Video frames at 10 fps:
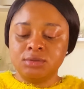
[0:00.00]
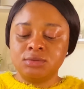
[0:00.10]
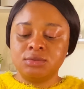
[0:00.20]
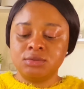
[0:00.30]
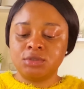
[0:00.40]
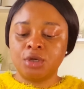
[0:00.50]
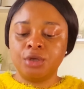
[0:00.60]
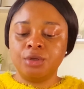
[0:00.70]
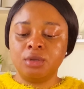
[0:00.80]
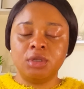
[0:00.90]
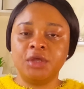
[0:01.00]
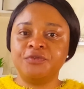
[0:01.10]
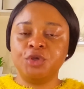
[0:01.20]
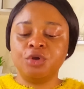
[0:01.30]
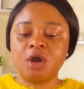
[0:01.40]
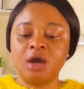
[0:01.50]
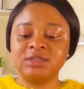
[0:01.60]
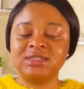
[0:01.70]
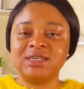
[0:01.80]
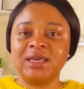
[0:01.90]
So if you can't
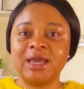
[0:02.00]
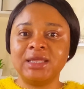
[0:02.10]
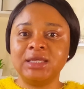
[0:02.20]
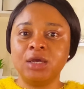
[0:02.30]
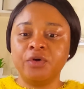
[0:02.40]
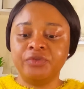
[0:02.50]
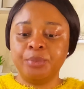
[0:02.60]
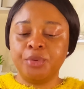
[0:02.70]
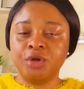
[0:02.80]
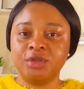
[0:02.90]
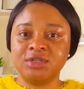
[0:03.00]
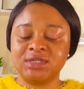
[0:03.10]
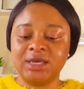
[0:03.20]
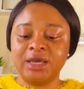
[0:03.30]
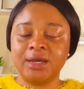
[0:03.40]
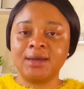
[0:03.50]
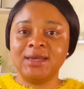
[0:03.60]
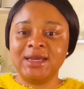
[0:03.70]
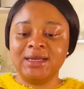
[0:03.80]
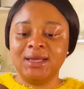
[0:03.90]
see any of the products here
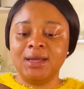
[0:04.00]
clearly,